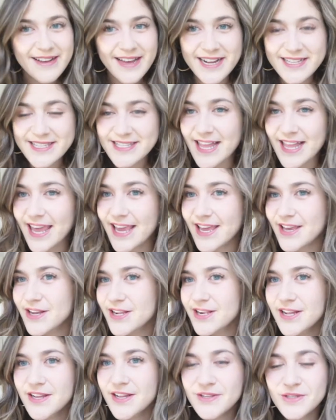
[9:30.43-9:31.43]
It's like
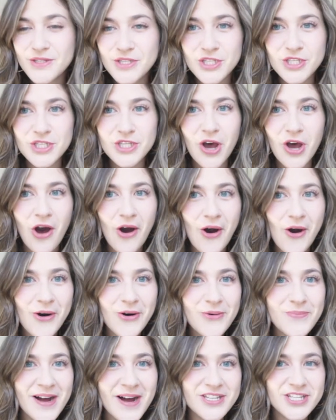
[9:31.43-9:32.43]

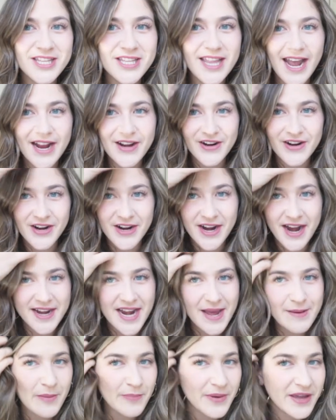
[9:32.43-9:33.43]
so much lighter and
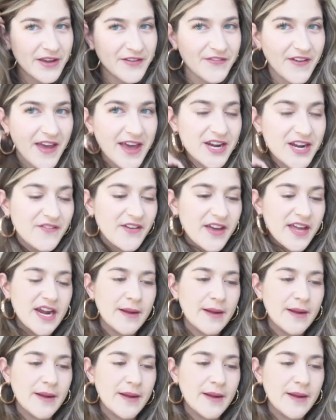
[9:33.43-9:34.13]
I'm a big fan of it,